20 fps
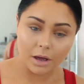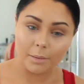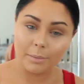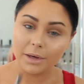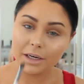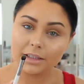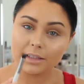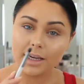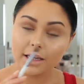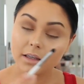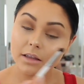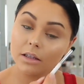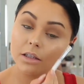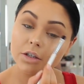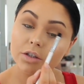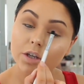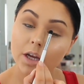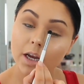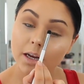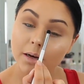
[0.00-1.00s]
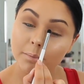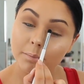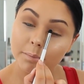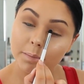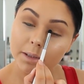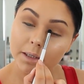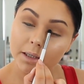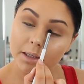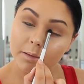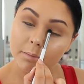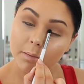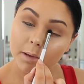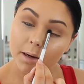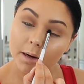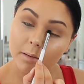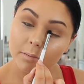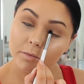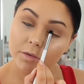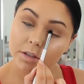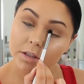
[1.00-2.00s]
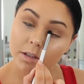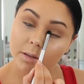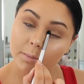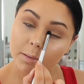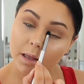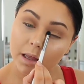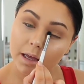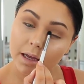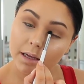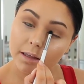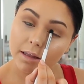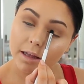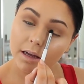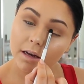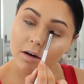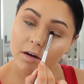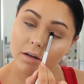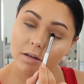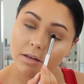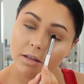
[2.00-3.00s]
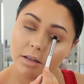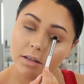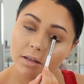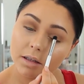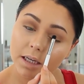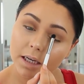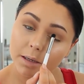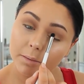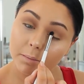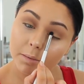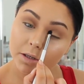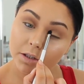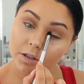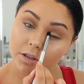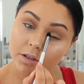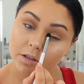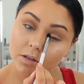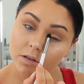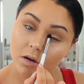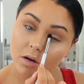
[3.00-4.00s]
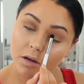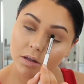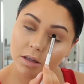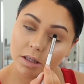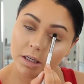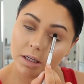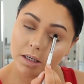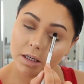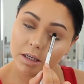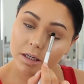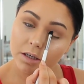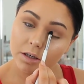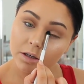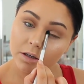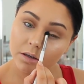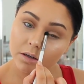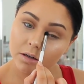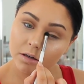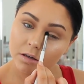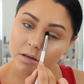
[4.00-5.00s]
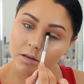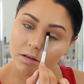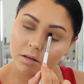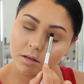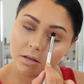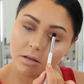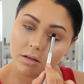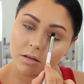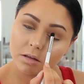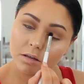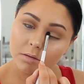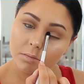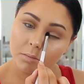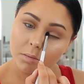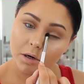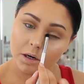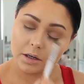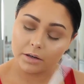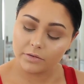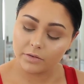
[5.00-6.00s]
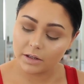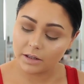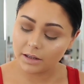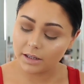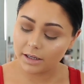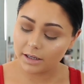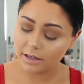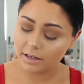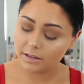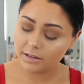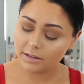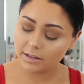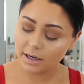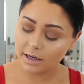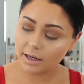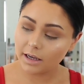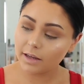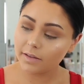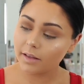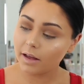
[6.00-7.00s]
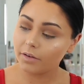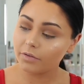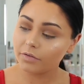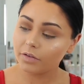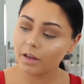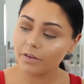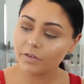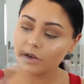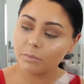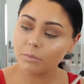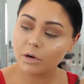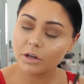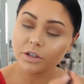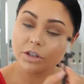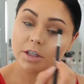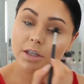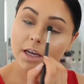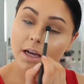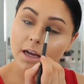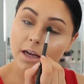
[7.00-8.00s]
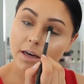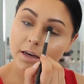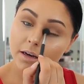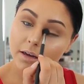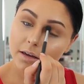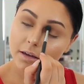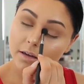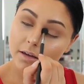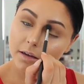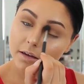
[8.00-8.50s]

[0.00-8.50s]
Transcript: I'm gonna take the shade Beam and I'm just applying that on the lid, but just on the inner part of the lid, taking that fluffy brush again